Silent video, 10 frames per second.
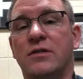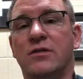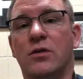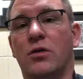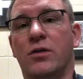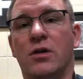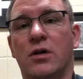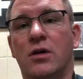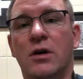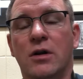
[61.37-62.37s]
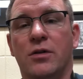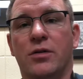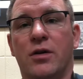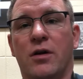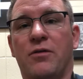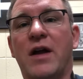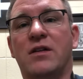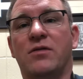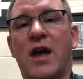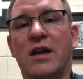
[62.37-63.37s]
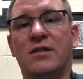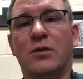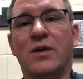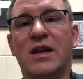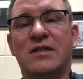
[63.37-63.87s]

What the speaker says: And so the effect of that is that we get